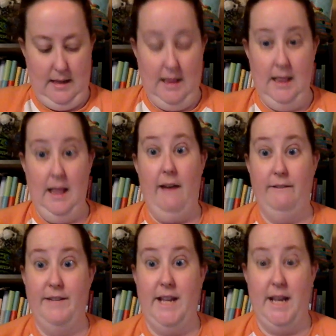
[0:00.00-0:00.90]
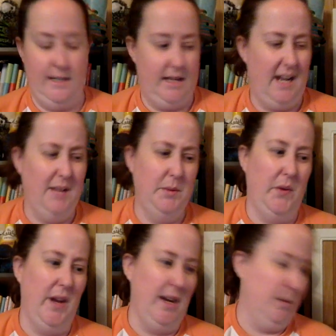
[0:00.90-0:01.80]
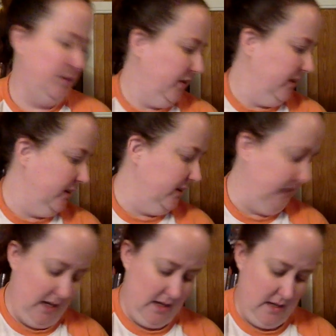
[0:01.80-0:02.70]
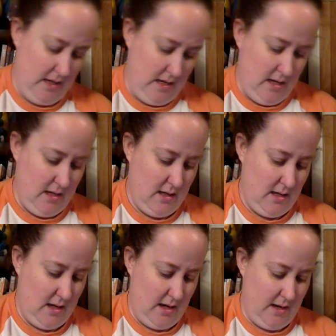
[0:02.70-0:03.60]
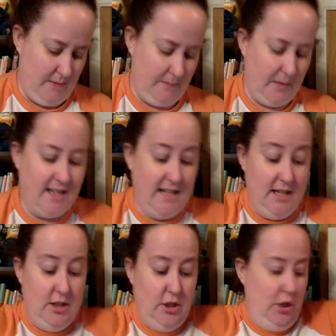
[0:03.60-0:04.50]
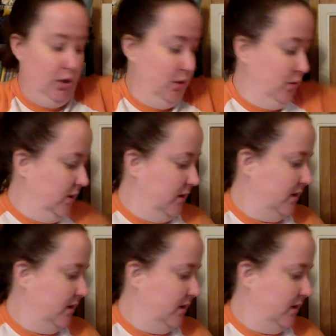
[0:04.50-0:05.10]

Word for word: Loved it, and it was fun. It was a fun little knit. Um, I didn't do.